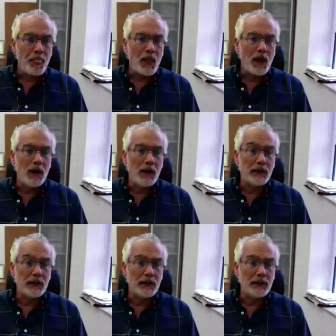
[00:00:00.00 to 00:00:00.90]

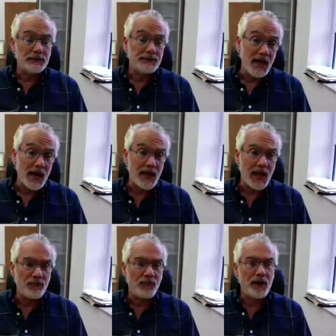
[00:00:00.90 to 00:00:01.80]

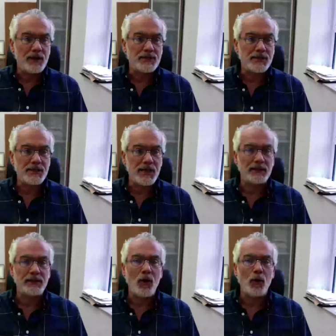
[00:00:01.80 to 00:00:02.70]
DNA viruses
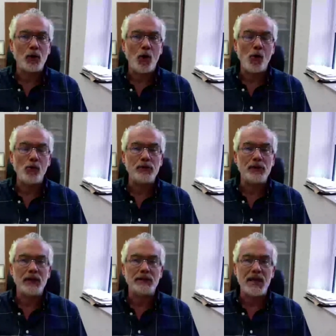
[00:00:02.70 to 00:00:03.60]
and our own
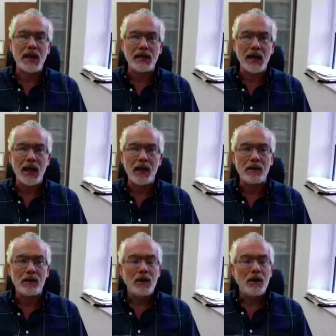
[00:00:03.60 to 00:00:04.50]
DNA.
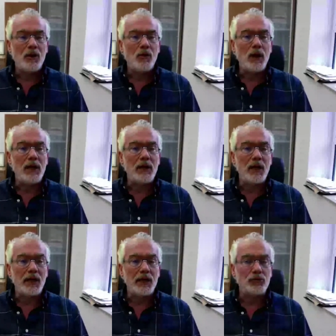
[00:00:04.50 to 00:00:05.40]
Well,
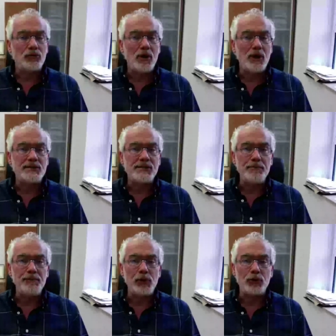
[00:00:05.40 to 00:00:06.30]
in
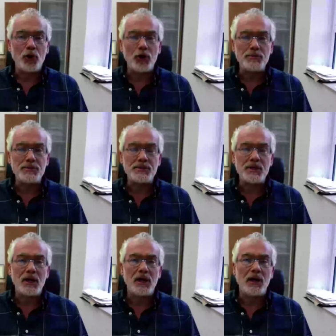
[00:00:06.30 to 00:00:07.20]
simple terms,
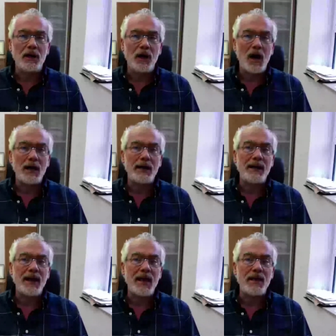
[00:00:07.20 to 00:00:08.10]

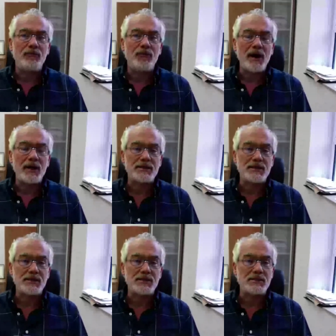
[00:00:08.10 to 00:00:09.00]
RNA
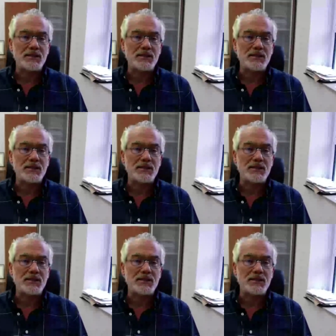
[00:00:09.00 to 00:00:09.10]
viruses,